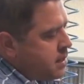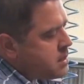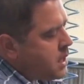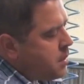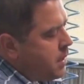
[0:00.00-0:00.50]
that
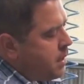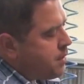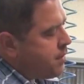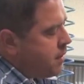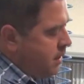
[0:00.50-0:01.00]
this came out
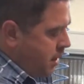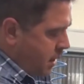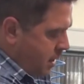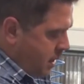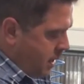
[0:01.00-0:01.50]
of,
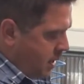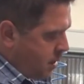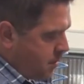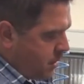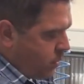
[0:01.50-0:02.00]

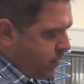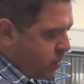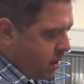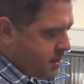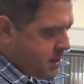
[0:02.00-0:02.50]
that we've
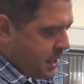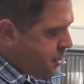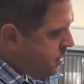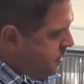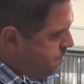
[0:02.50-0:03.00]

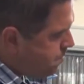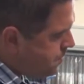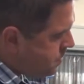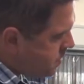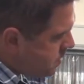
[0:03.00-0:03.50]
cross-sectioned.
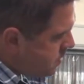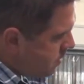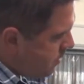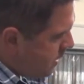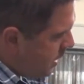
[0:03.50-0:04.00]

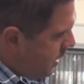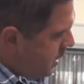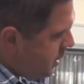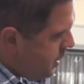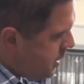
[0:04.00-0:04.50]
And in
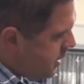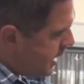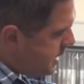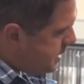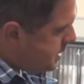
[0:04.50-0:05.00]
here you can
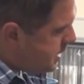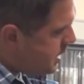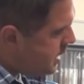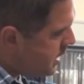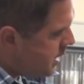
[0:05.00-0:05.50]
kind of
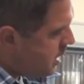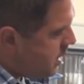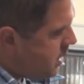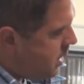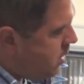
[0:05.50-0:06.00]
see
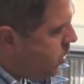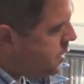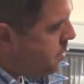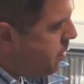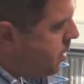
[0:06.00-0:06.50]

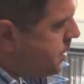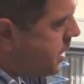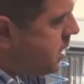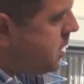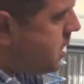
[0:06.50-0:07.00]
what the burn
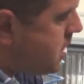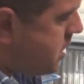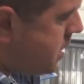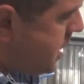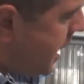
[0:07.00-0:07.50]

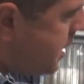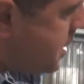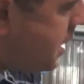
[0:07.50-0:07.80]
does. Stainless